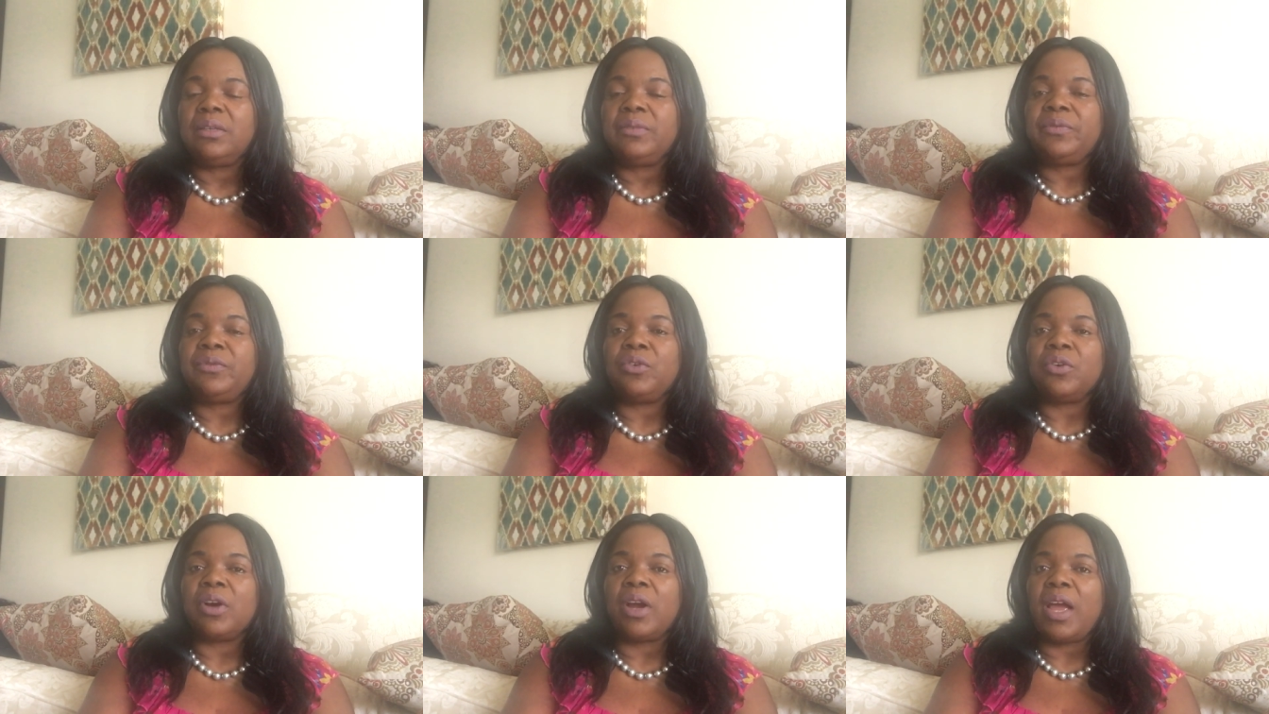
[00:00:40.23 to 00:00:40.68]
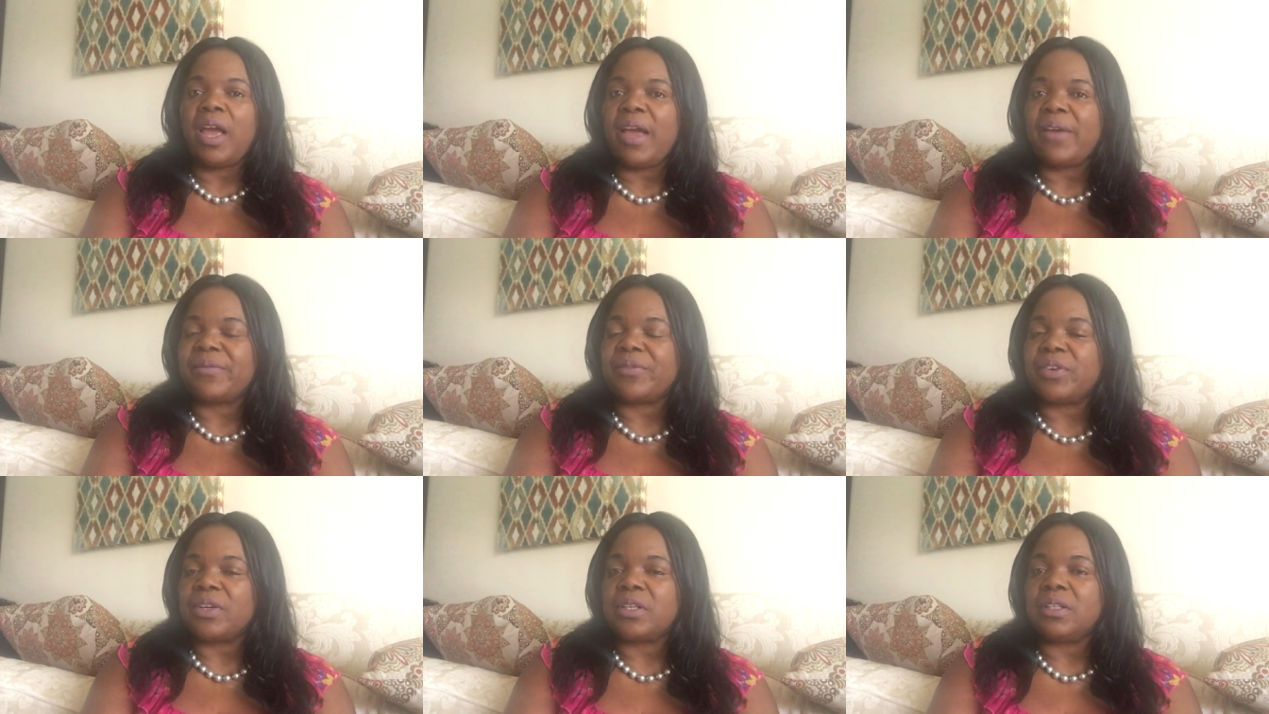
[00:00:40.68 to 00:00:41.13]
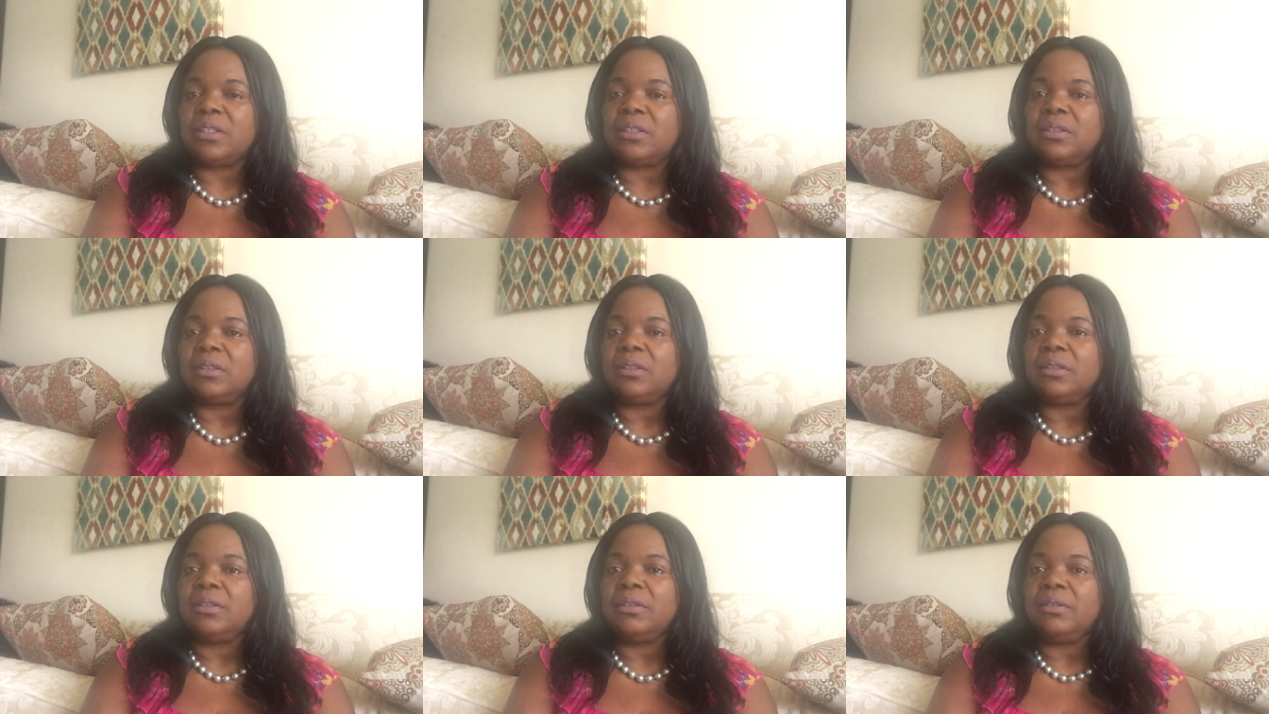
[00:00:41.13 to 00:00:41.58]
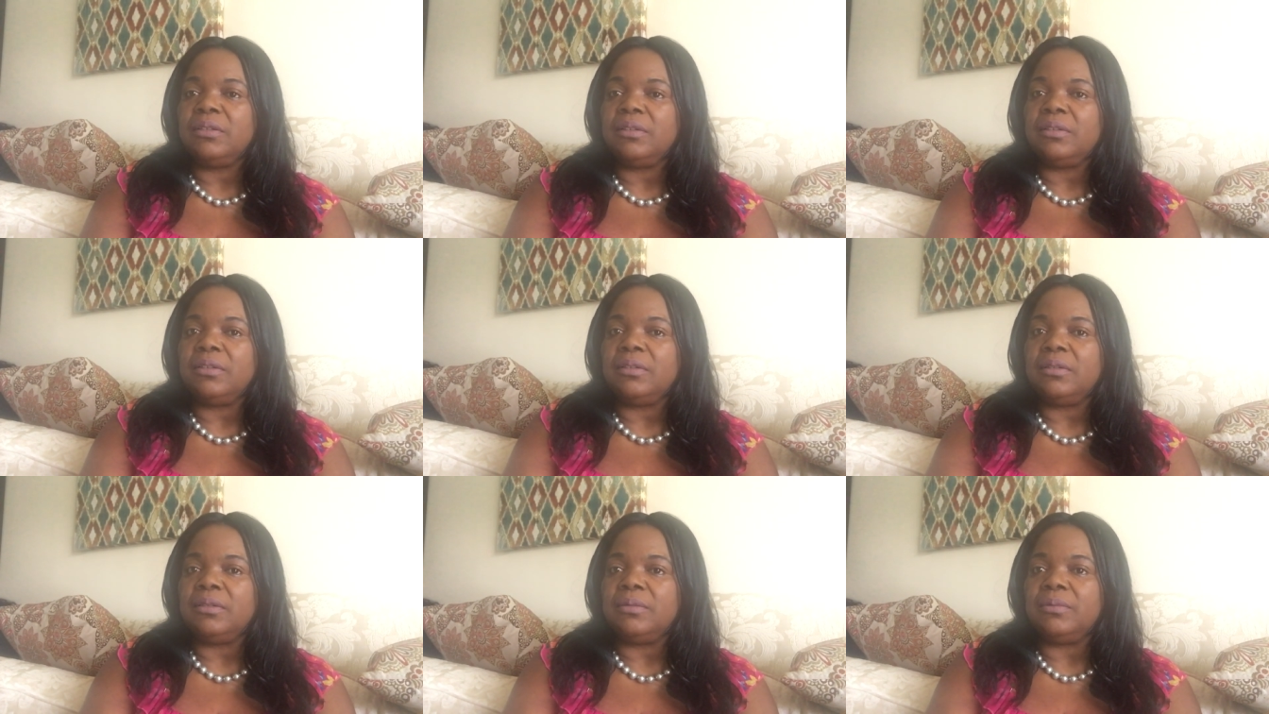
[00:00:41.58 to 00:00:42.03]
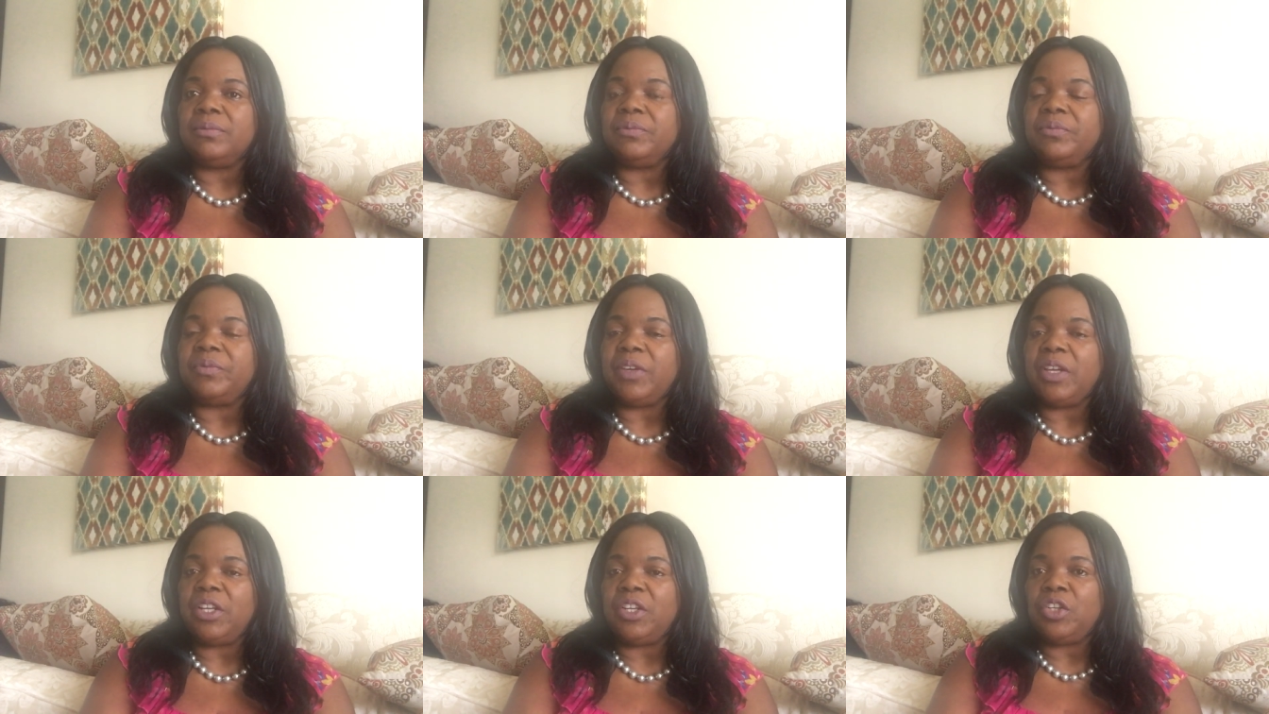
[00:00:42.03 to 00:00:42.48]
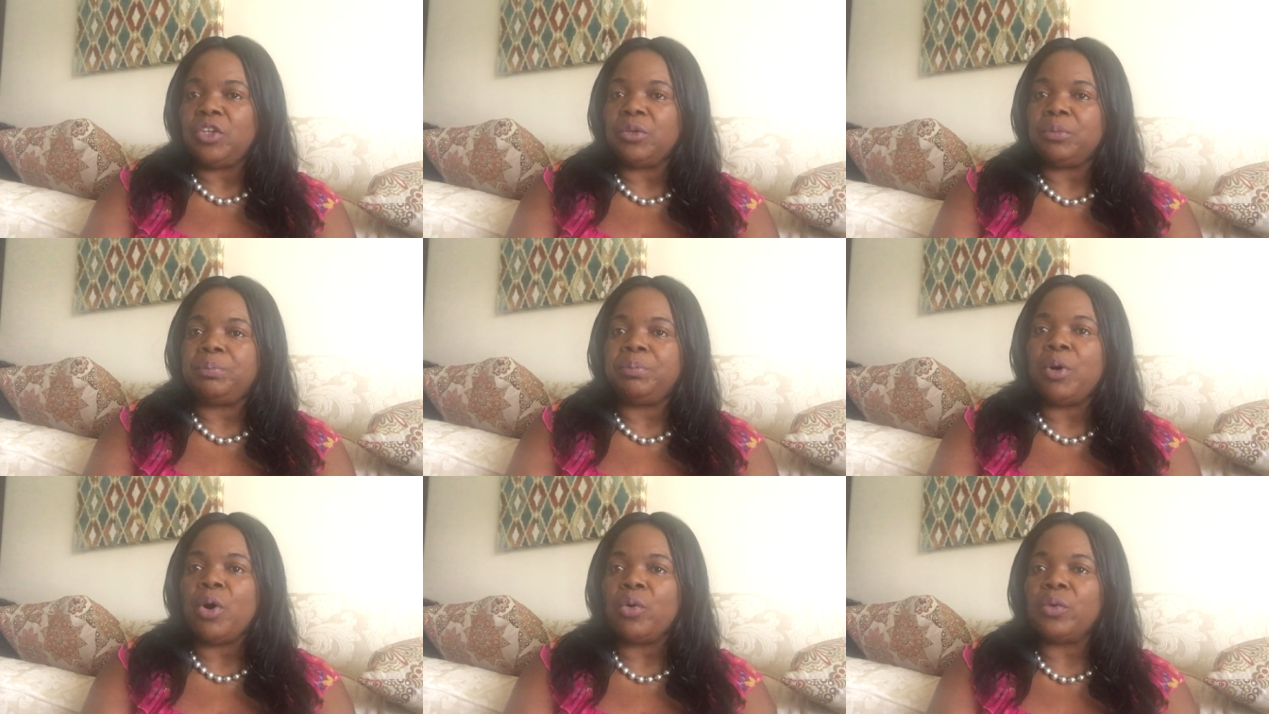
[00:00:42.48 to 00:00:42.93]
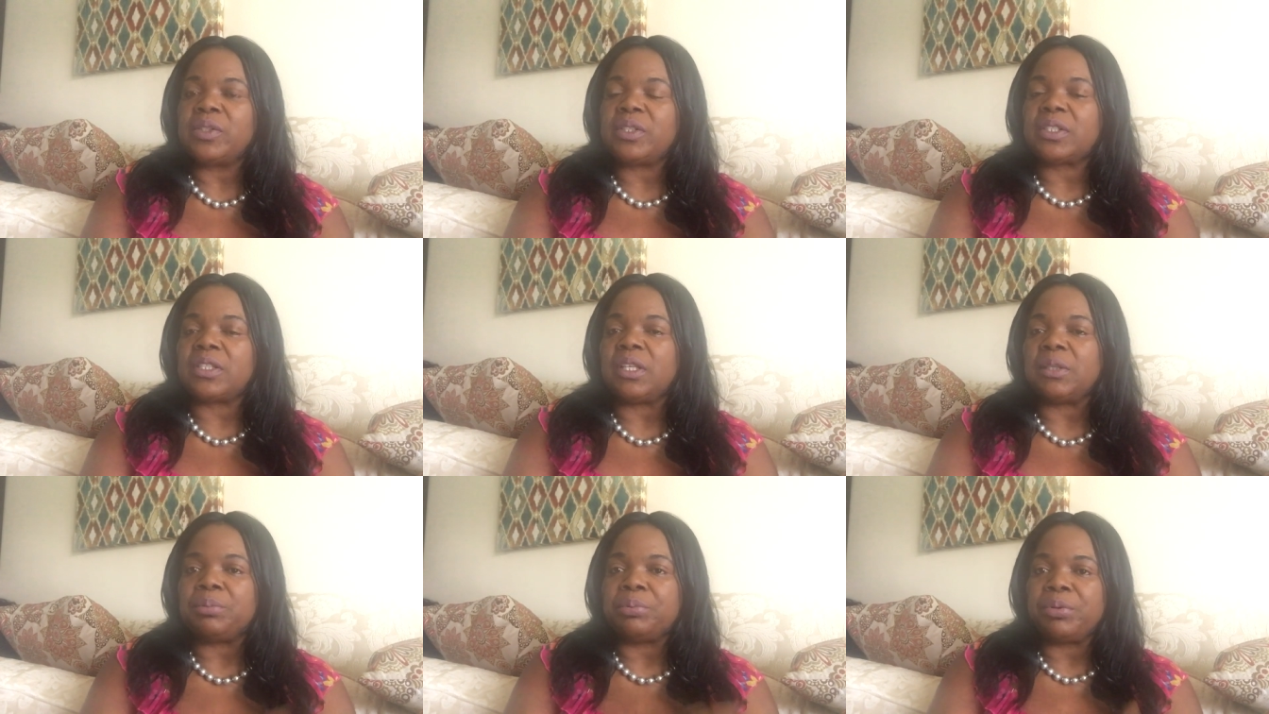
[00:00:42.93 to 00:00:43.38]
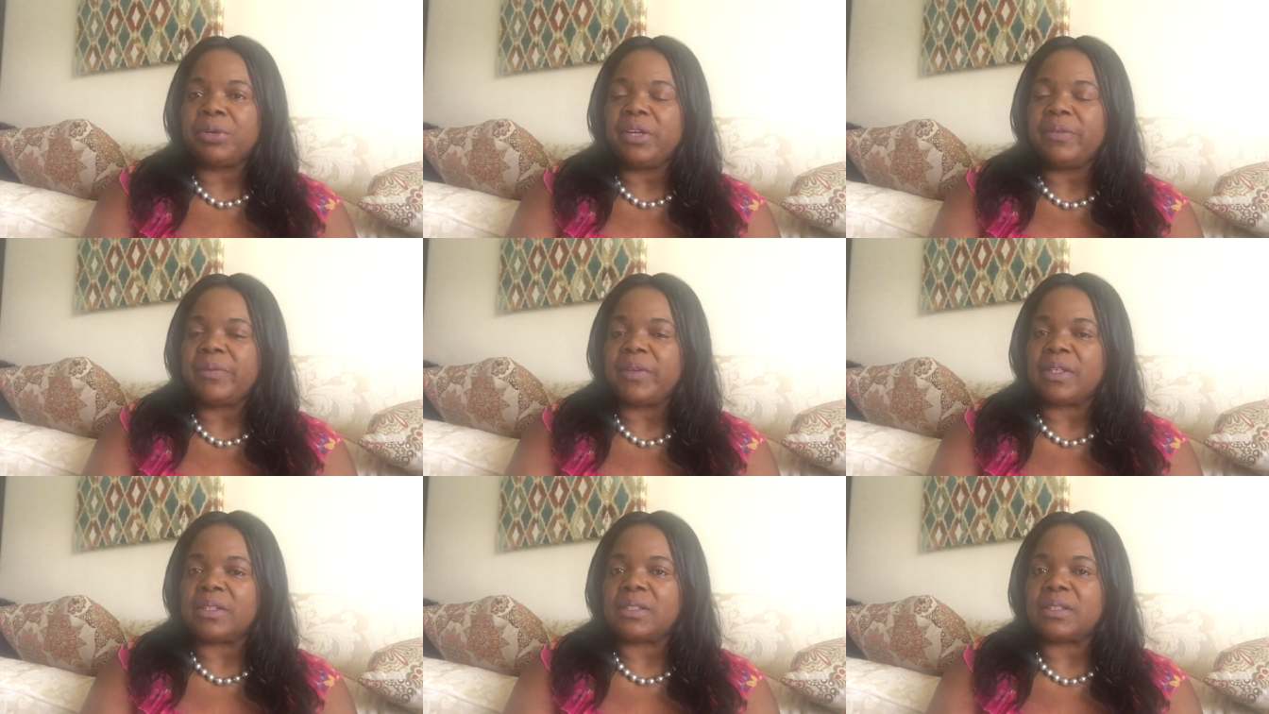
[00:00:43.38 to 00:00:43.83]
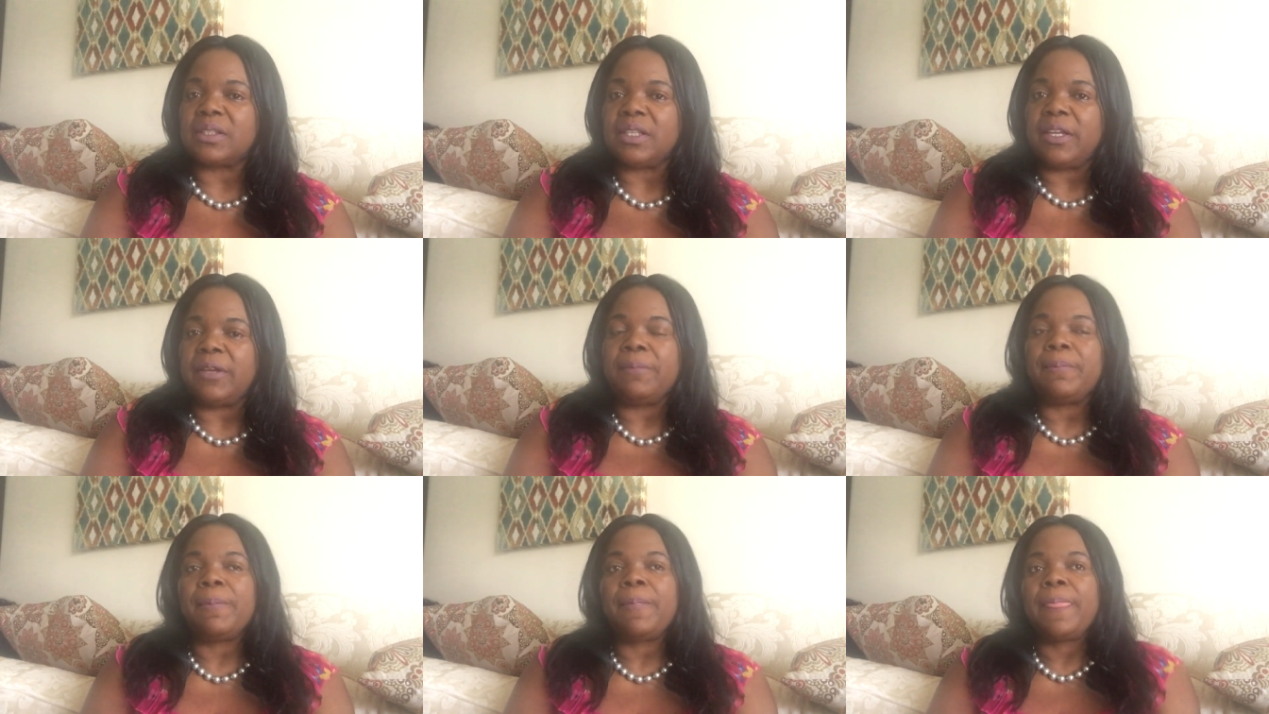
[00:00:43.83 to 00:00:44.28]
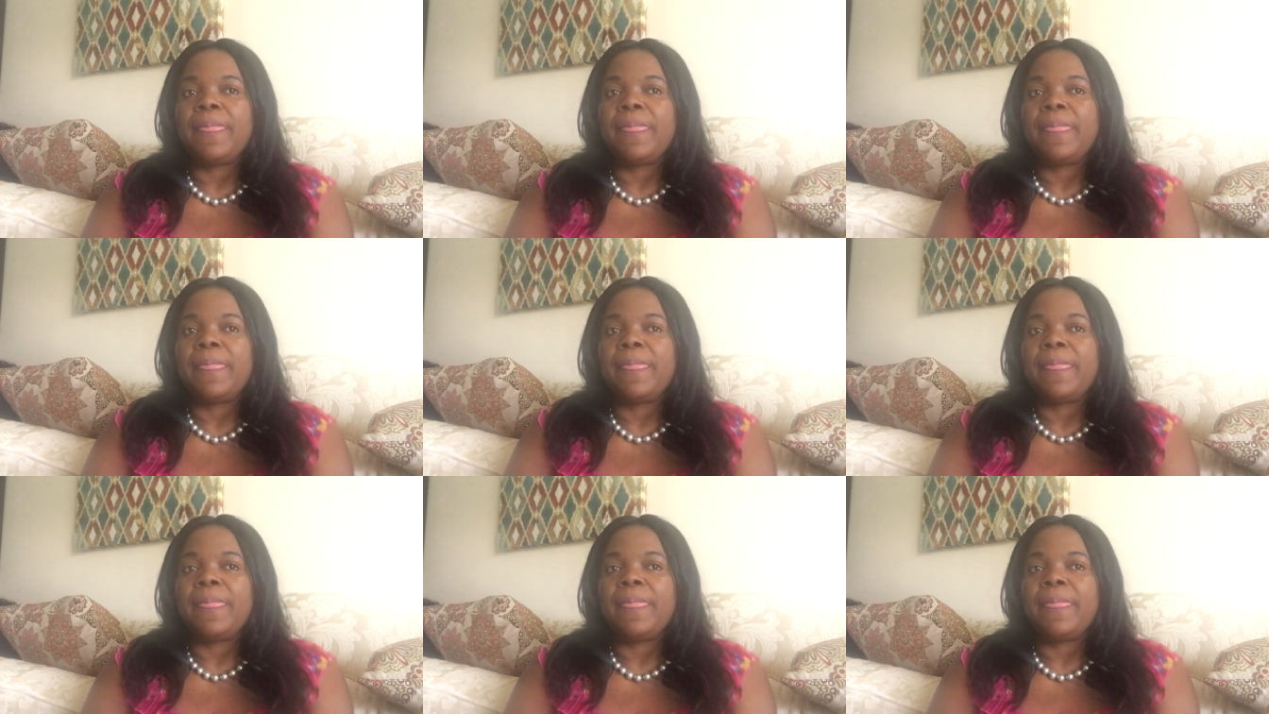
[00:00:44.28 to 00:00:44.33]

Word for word: for Africa video posted previously.